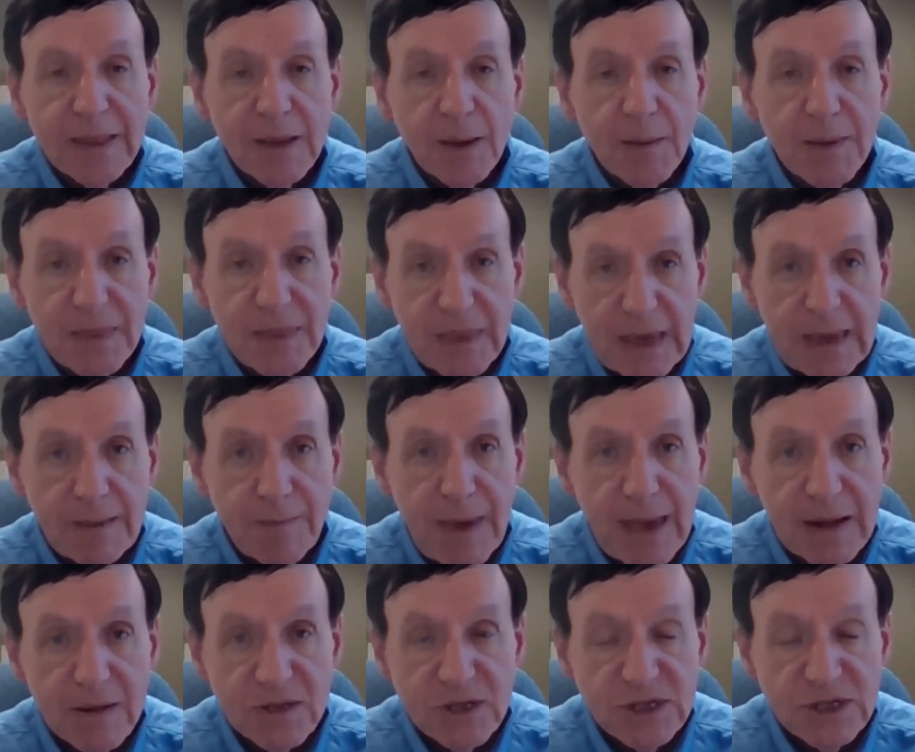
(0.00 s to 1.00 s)
And the
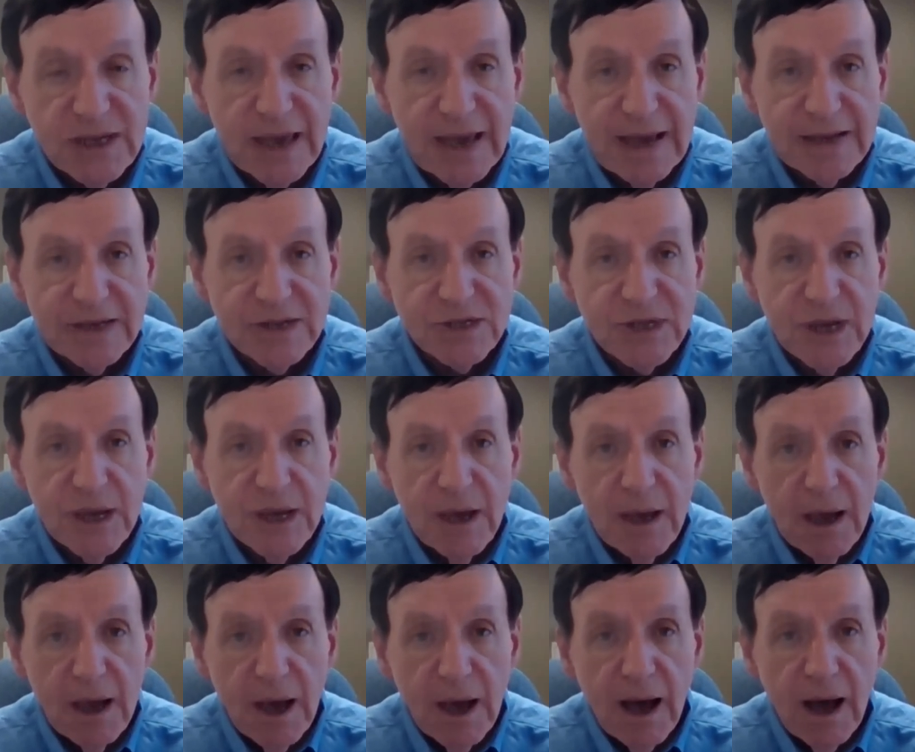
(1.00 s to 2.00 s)
email says,
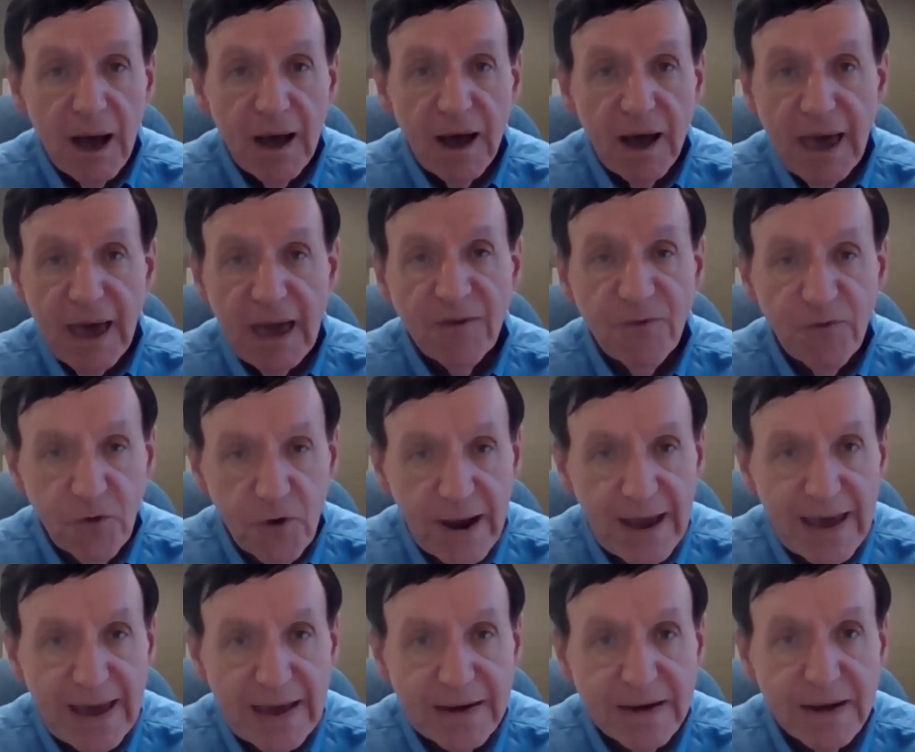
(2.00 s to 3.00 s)
hey,
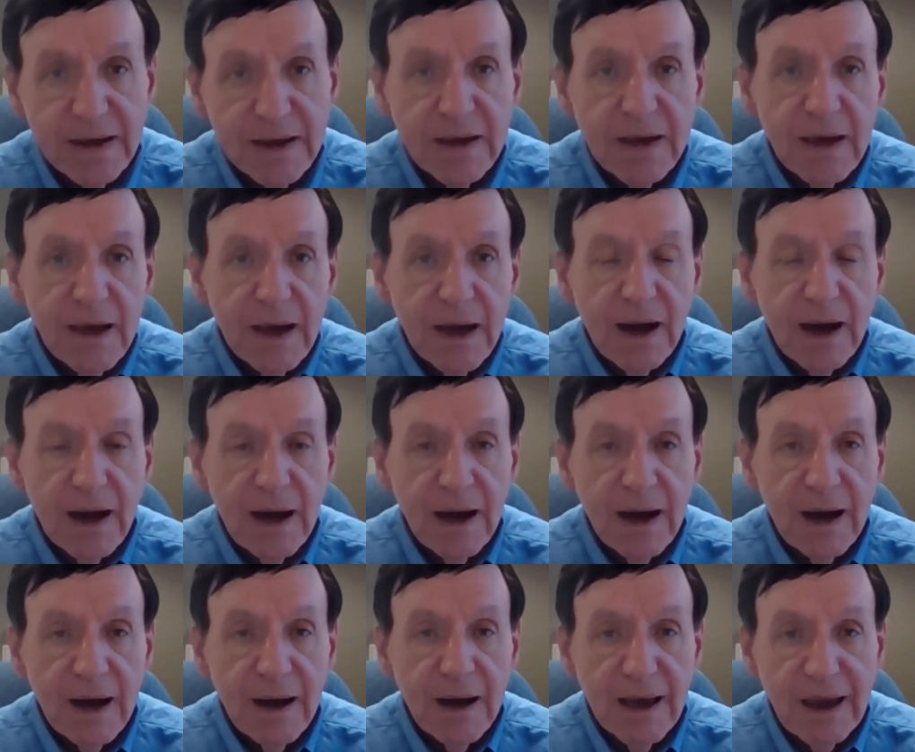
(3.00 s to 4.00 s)
Fred,
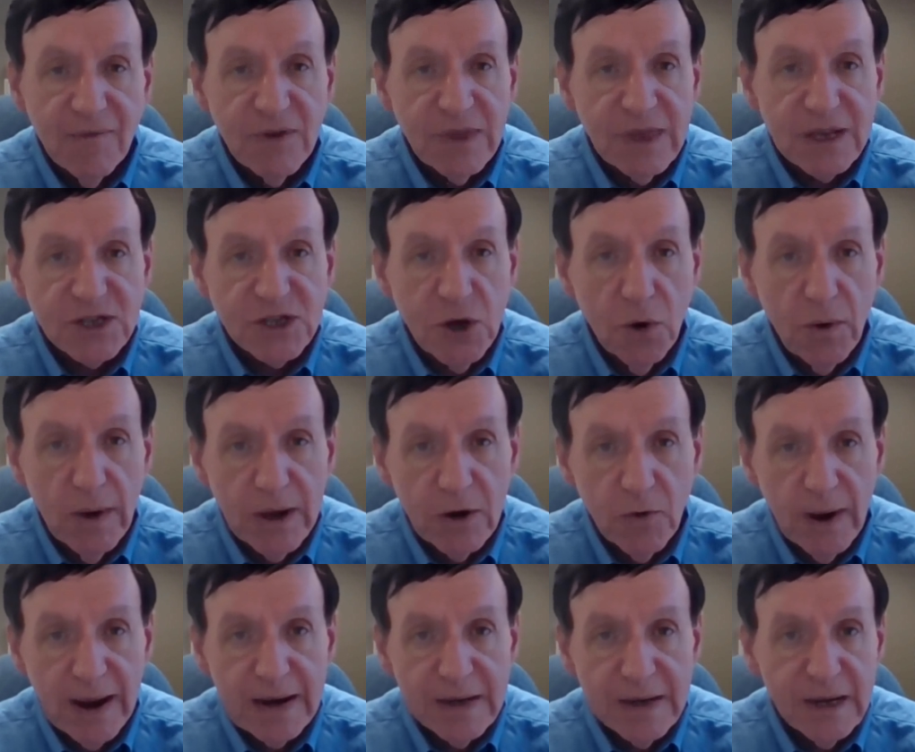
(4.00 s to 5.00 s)
everything's going
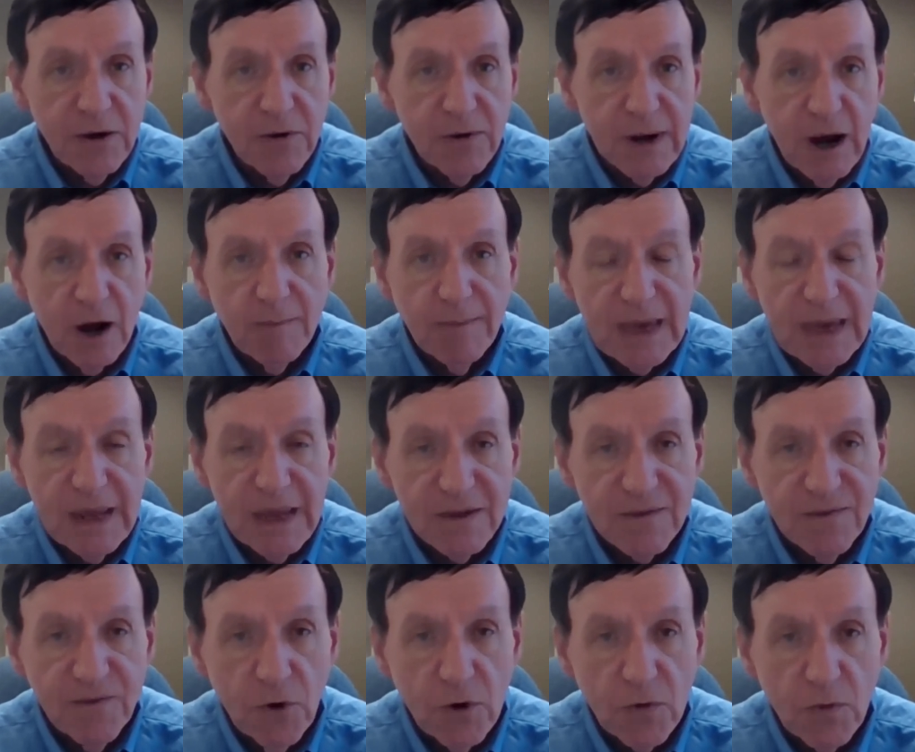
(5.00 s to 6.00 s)
great here at our meeting in
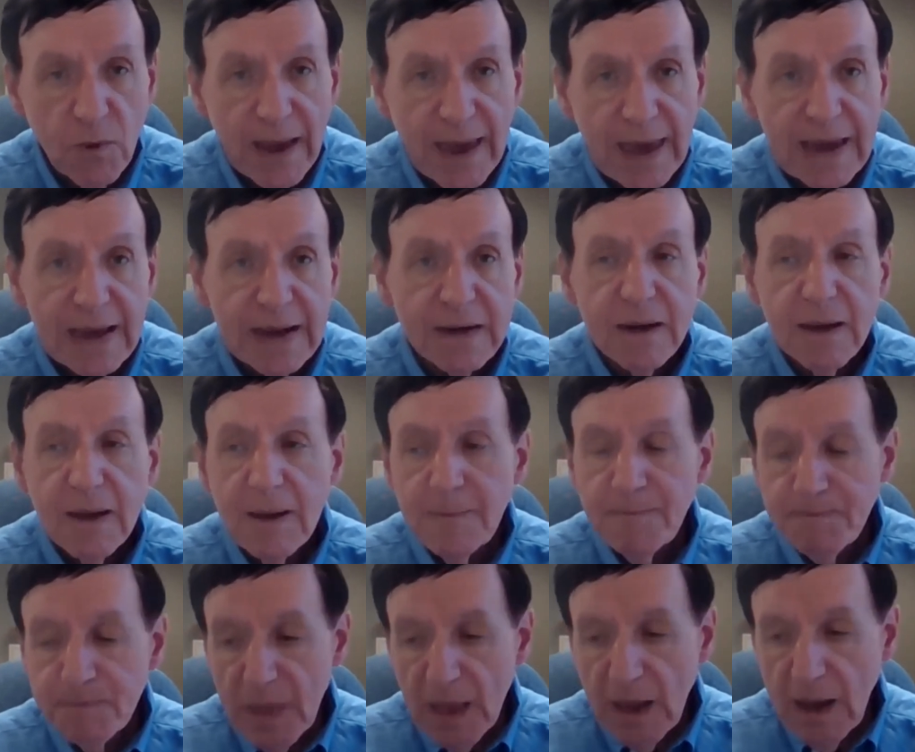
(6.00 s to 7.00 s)
Fort Wayne.
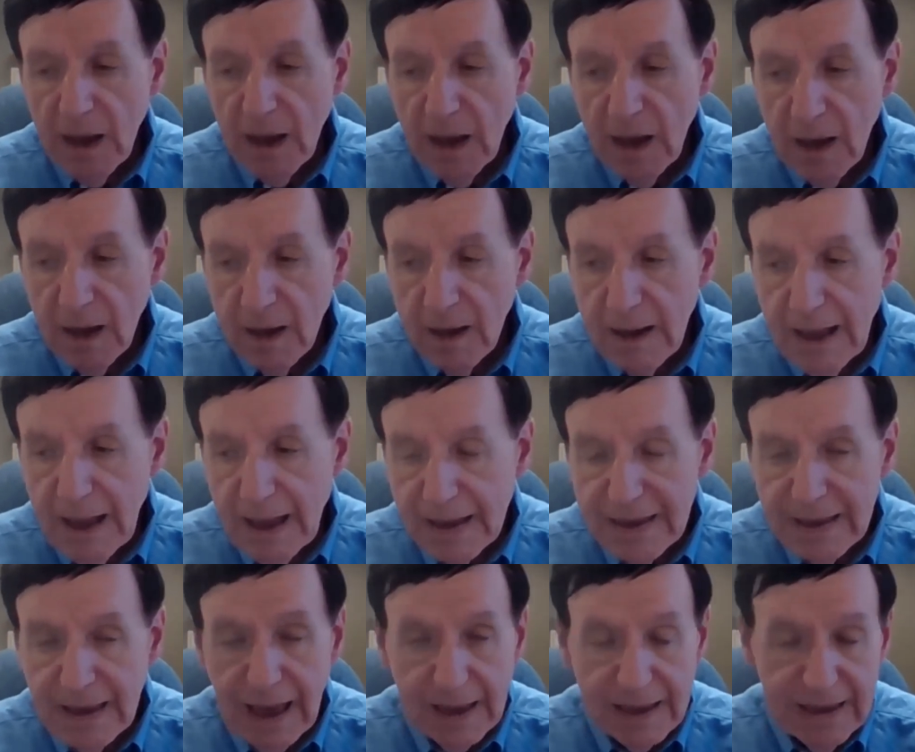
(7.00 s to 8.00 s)
I
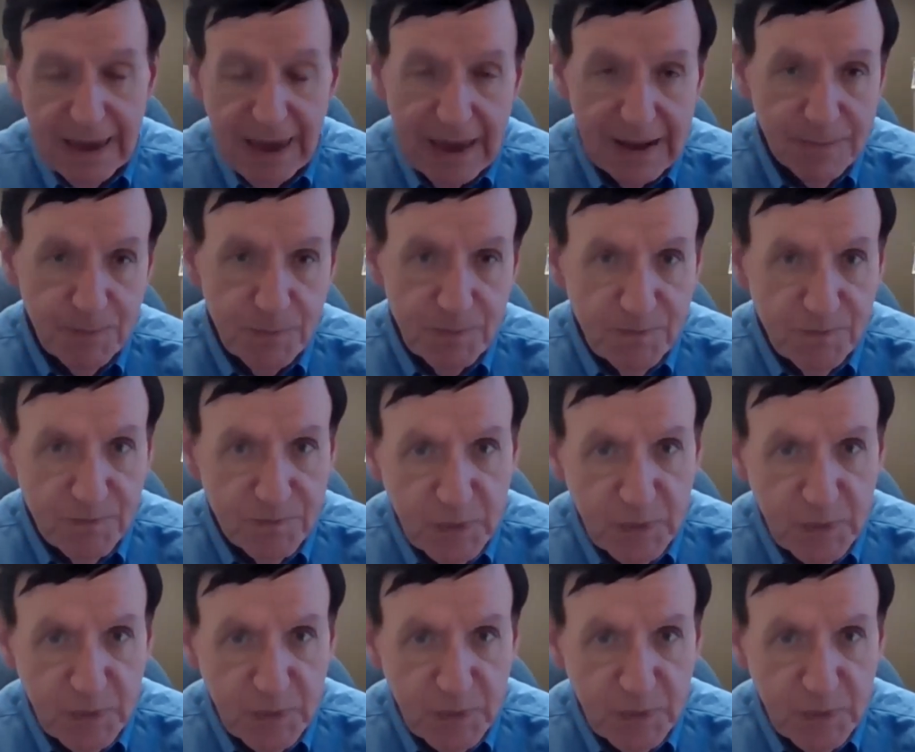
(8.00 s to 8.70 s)
can't play